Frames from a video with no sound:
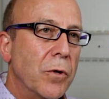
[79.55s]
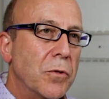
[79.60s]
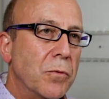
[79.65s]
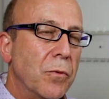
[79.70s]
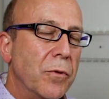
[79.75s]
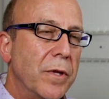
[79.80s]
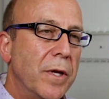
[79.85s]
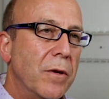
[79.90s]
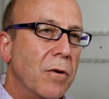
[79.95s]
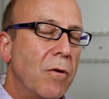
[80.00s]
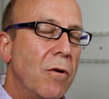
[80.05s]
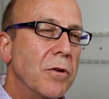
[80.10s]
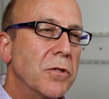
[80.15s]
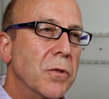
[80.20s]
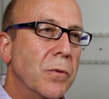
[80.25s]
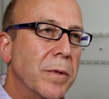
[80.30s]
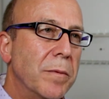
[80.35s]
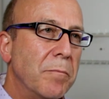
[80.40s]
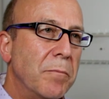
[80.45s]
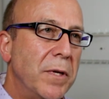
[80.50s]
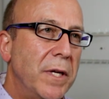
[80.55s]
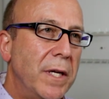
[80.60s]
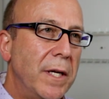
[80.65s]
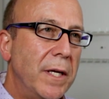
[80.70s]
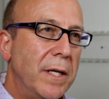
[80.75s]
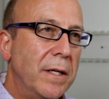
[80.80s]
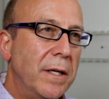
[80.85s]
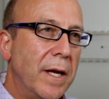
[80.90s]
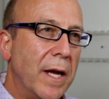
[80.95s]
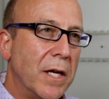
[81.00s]
which will then also
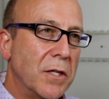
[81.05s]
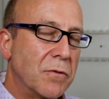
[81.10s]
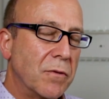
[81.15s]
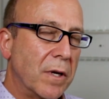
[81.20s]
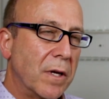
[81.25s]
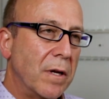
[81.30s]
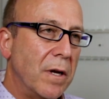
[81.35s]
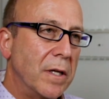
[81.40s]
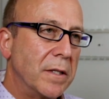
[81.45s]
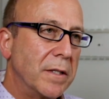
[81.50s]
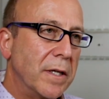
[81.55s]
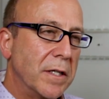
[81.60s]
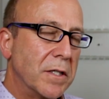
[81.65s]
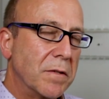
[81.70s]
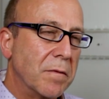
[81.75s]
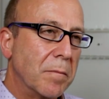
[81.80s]
impede gastric contents